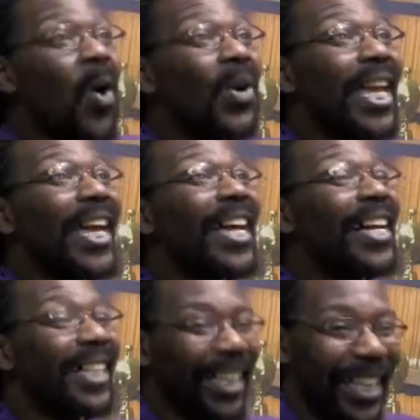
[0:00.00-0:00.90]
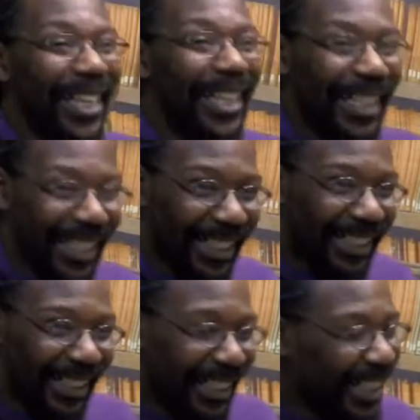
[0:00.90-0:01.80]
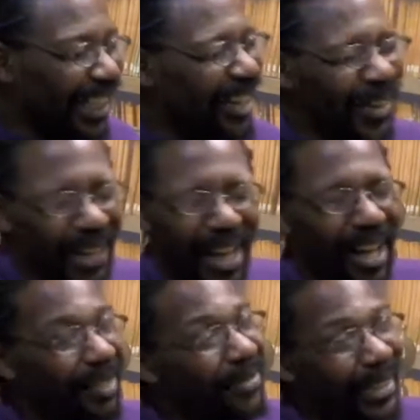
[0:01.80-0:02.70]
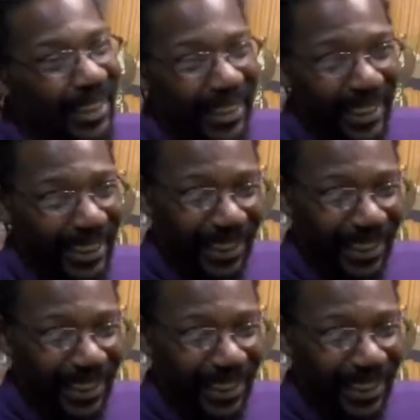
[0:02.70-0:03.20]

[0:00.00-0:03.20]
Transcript: yeah, yeah, yeah. Oh god, something track.